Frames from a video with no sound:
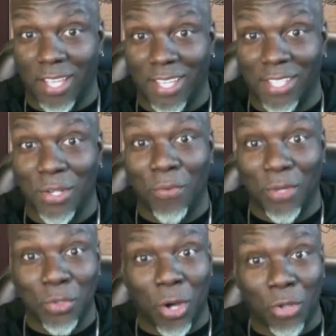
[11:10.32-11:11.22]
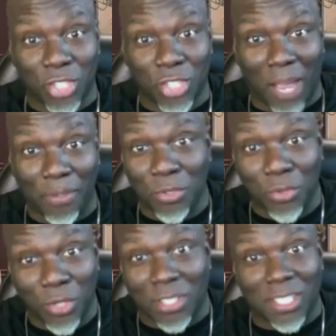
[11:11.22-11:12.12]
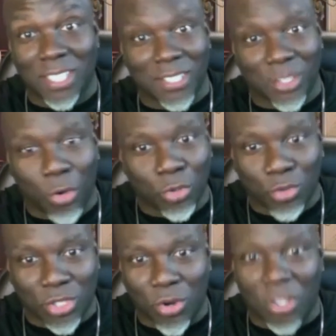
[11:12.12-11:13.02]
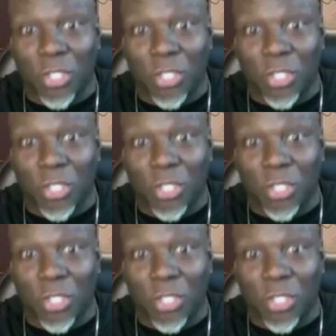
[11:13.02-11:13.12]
you know, when you go shopping, you look in the grocery store,